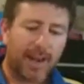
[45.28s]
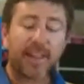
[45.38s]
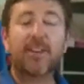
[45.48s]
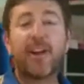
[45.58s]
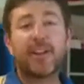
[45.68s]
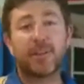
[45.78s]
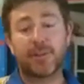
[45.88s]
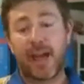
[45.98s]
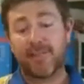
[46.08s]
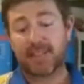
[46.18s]
Another great
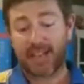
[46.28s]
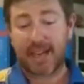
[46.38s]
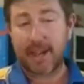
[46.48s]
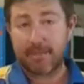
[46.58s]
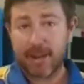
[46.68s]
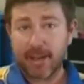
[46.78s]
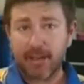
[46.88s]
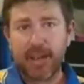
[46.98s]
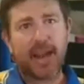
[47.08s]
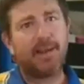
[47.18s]
tool to have is a clamp
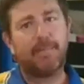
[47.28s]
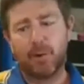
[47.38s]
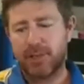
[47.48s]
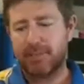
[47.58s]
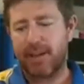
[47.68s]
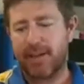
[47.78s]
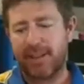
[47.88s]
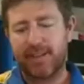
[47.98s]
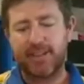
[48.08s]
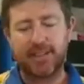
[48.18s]
meter and a
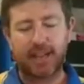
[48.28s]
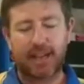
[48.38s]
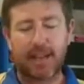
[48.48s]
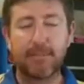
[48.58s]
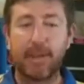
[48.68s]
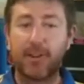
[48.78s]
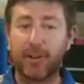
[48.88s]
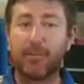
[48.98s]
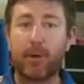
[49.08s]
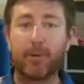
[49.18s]
multimeter. Now this is a clamp
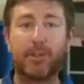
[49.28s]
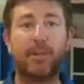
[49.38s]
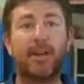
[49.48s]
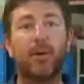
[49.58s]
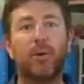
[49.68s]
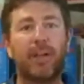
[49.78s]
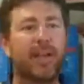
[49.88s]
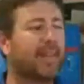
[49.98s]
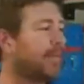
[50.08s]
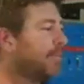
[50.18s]
meter and a multimeter all
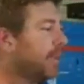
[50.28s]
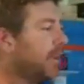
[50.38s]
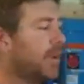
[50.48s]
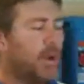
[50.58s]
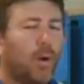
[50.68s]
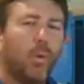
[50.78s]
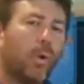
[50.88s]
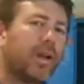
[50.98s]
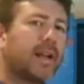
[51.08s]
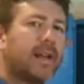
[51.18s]
together.
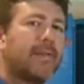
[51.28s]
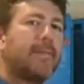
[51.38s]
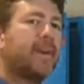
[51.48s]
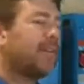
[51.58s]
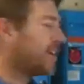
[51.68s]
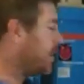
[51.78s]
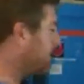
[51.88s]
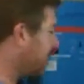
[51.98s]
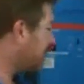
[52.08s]
What a clamp meter actually